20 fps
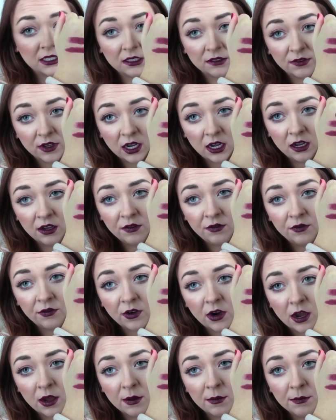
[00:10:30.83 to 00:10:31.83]
Diva
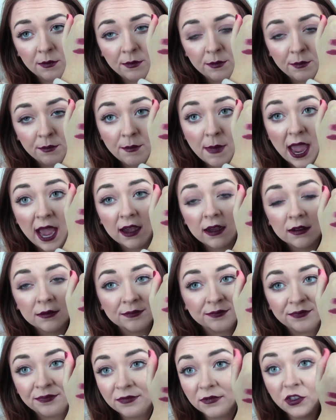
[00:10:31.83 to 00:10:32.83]
from MAC
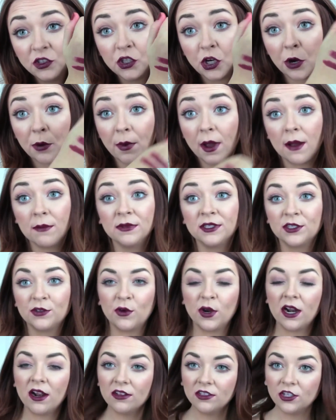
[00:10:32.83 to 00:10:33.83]
Cherry Bomb is a
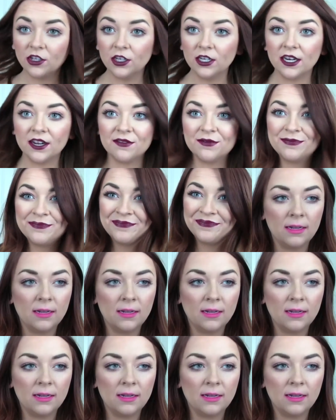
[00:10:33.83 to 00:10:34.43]
great alternative.